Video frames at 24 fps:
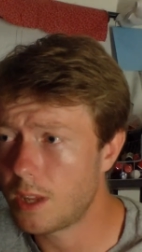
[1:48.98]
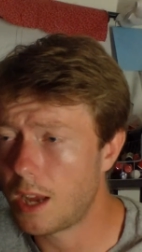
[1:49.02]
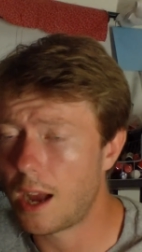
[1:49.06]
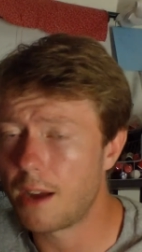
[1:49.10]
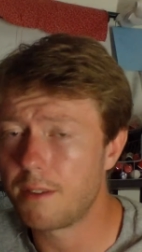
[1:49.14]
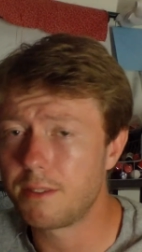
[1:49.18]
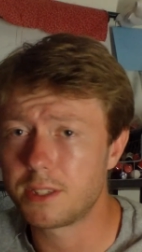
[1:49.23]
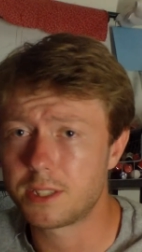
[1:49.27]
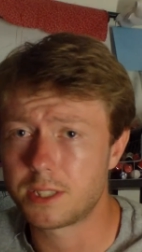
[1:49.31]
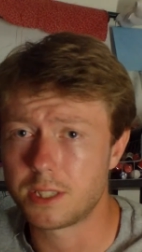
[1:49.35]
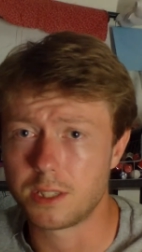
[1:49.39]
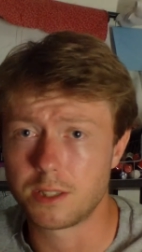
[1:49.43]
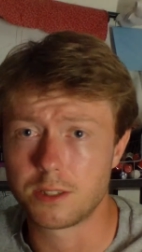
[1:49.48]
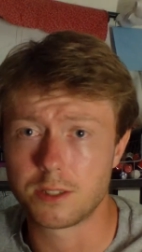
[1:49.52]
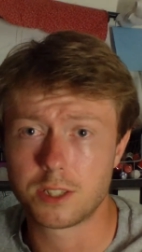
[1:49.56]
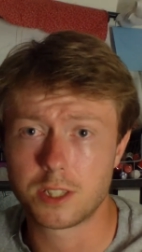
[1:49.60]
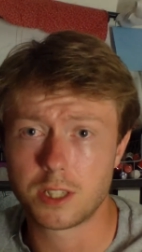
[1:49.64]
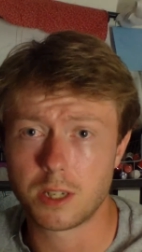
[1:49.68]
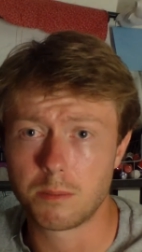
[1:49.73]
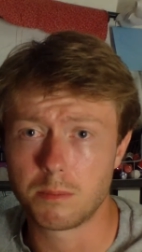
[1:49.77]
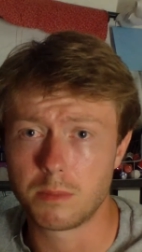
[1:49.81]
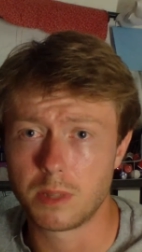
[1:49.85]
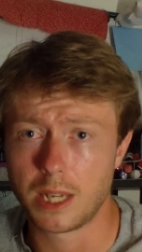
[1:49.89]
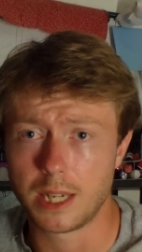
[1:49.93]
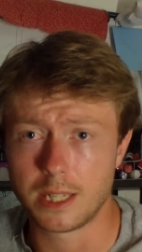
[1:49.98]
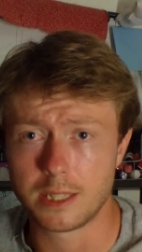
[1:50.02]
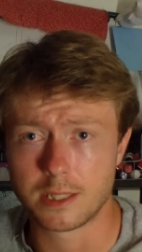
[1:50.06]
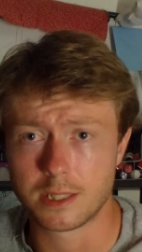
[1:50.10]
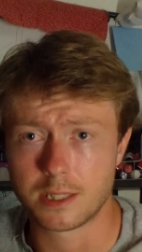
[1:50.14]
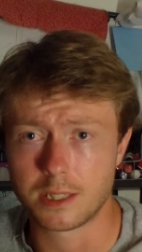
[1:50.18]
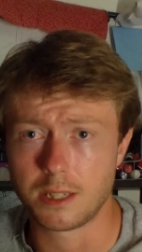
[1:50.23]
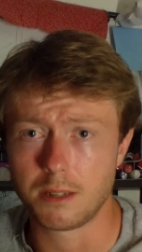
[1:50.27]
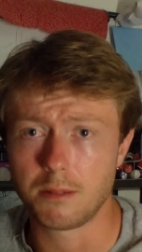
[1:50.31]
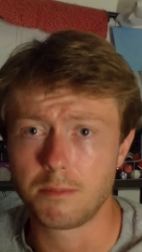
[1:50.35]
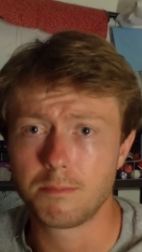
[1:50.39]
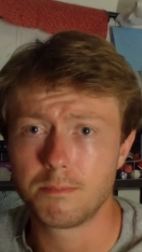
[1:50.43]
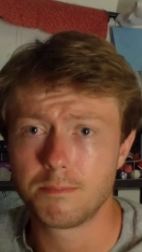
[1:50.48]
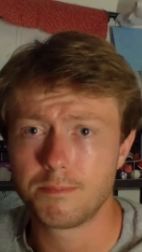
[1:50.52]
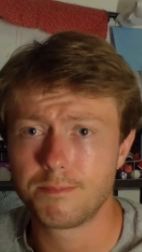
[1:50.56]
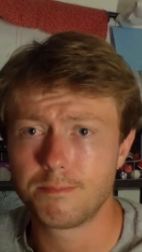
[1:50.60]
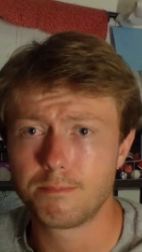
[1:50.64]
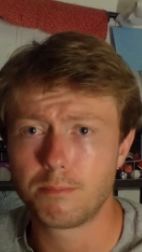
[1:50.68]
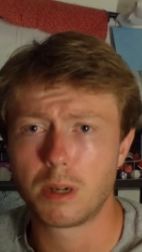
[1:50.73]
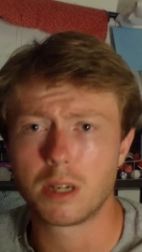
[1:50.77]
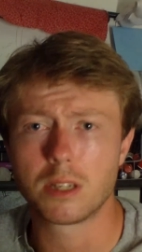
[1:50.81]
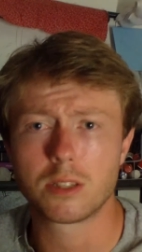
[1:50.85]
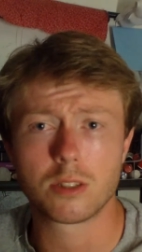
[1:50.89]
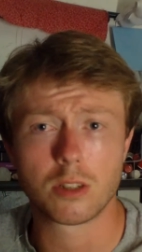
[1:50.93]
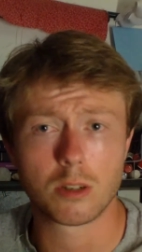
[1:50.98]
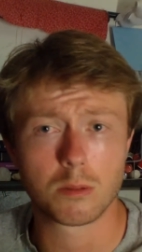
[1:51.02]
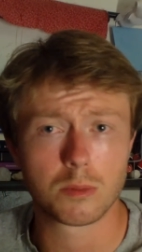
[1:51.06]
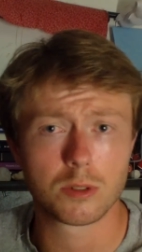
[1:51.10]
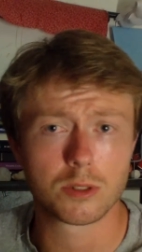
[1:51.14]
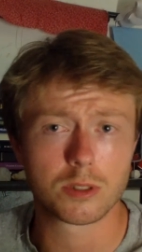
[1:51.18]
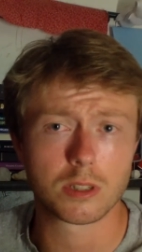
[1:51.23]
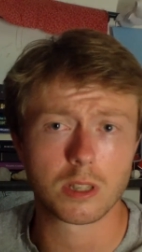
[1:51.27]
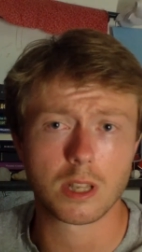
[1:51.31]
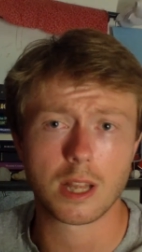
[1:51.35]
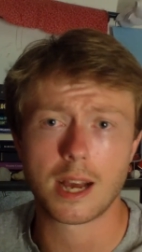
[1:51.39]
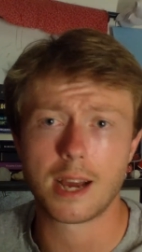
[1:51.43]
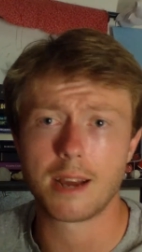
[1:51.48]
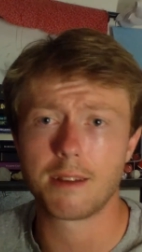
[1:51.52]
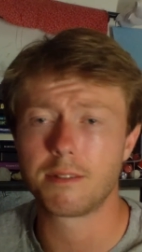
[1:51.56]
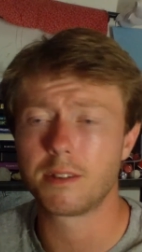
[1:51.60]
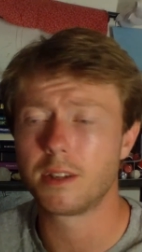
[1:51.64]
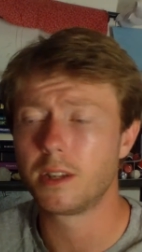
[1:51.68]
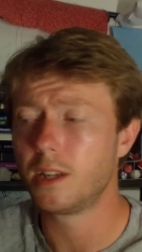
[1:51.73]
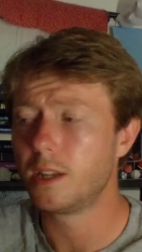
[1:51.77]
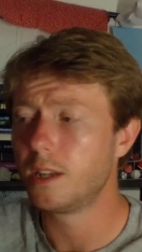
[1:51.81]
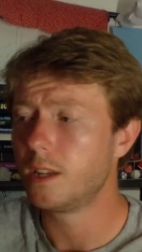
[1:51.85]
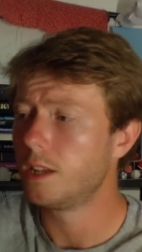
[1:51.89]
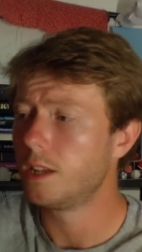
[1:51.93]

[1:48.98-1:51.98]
Obviously there's some latency, but it's almost live,